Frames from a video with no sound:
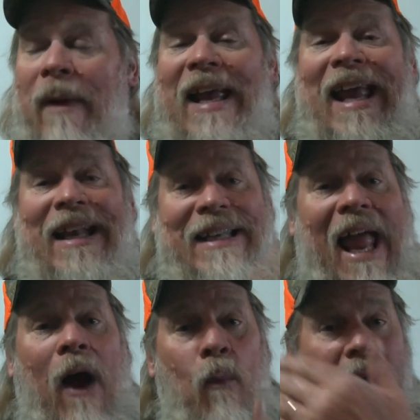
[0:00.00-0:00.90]
They get
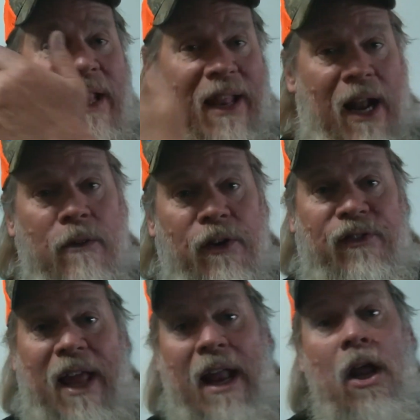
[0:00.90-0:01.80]
downwind of that other
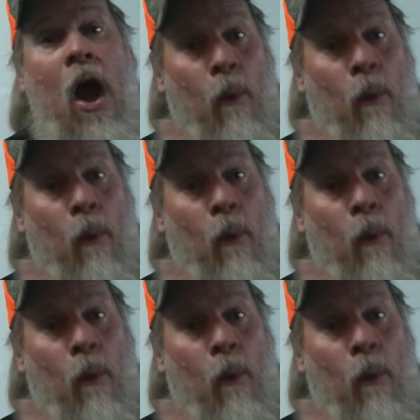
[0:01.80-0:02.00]
set,